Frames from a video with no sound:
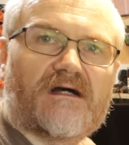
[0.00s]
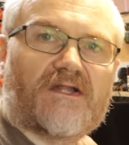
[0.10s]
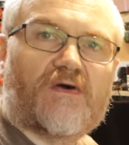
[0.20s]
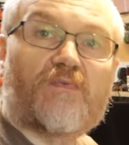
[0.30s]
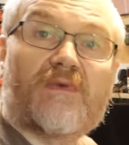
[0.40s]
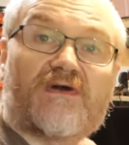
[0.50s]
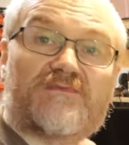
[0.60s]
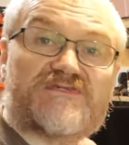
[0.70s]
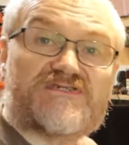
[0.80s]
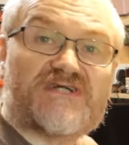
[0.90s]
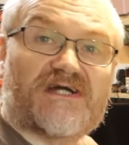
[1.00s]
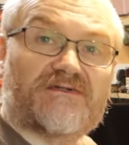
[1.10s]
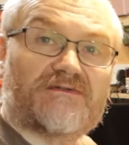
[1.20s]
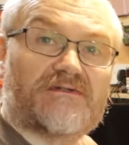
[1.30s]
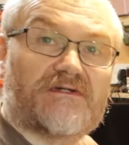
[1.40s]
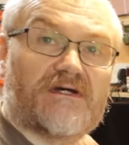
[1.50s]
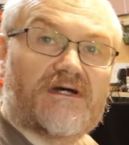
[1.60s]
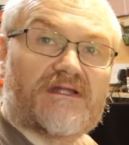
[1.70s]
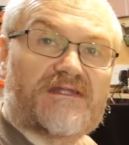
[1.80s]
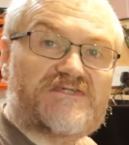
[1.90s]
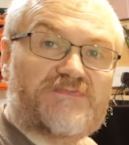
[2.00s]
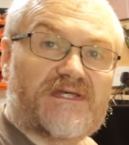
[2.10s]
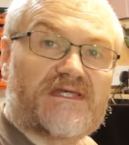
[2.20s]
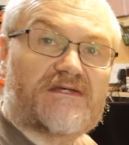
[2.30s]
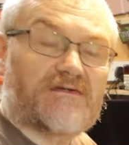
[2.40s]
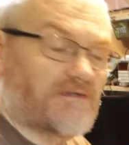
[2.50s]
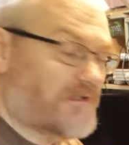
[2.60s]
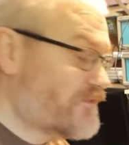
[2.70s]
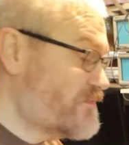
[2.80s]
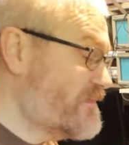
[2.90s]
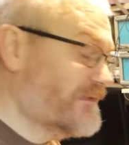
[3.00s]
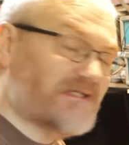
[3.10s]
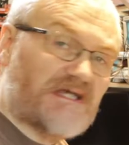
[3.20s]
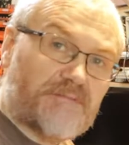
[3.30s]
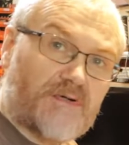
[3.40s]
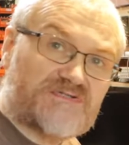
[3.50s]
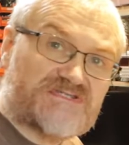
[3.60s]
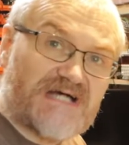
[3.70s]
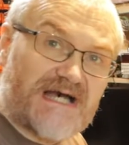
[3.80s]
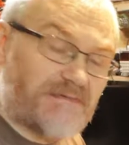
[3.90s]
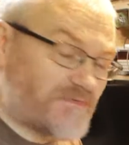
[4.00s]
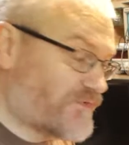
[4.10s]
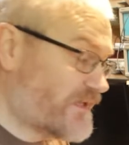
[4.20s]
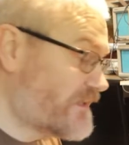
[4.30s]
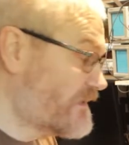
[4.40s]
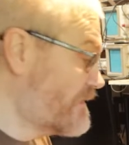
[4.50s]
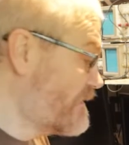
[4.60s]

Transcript: Hello and welcome to the channel. This week I'm going to be building a prototyping rig.